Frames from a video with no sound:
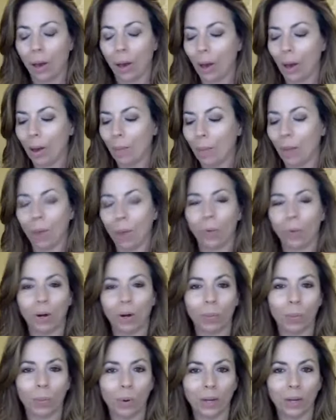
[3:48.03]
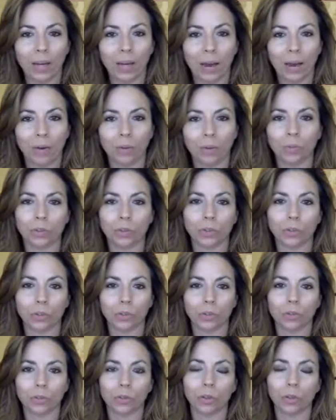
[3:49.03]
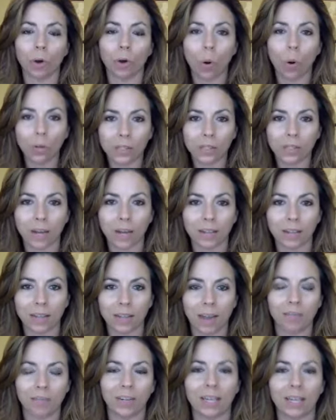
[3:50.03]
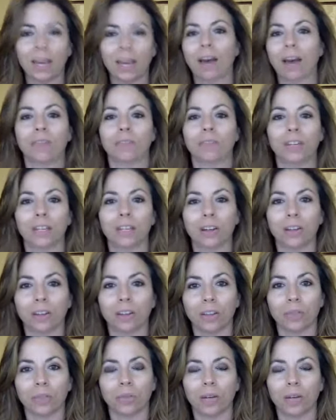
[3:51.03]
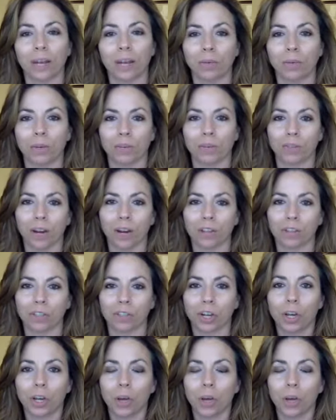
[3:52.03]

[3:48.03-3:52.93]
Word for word: I want to point out, so the goal is not to have any caffeine on the 3-day refresh.